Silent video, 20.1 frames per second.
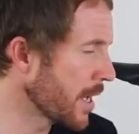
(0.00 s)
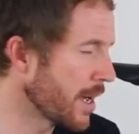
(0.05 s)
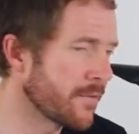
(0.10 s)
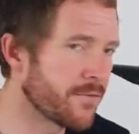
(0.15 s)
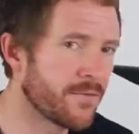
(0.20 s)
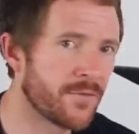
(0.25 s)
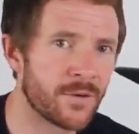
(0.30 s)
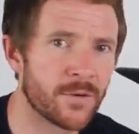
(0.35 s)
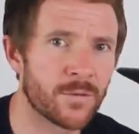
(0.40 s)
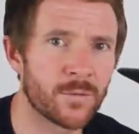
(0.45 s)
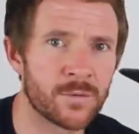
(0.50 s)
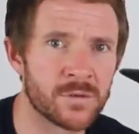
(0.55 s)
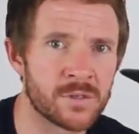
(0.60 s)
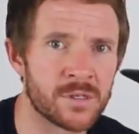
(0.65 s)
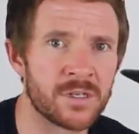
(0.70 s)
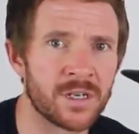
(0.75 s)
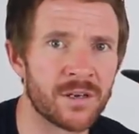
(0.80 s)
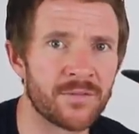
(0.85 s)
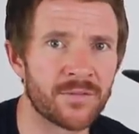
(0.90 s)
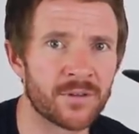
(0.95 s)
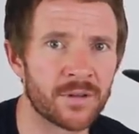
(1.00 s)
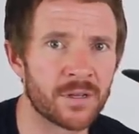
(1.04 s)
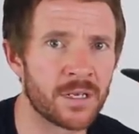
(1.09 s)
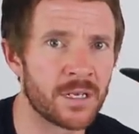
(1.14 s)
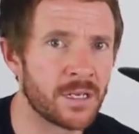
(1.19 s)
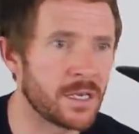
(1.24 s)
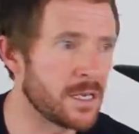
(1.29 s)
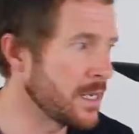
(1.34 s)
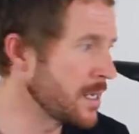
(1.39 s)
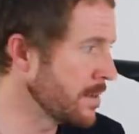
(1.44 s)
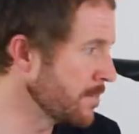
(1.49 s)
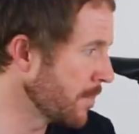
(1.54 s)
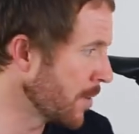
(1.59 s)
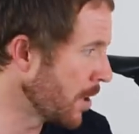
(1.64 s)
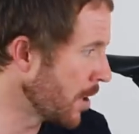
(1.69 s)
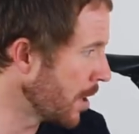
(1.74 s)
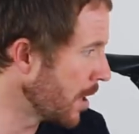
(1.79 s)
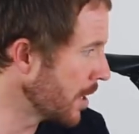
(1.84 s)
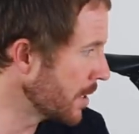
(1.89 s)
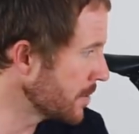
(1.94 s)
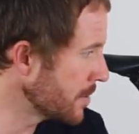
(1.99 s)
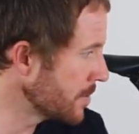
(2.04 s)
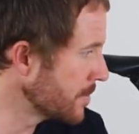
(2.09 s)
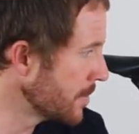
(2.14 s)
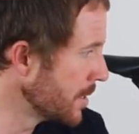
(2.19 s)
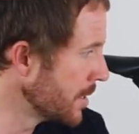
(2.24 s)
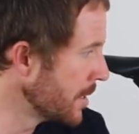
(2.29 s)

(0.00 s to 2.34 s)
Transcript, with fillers: Comfort was definitely in mind.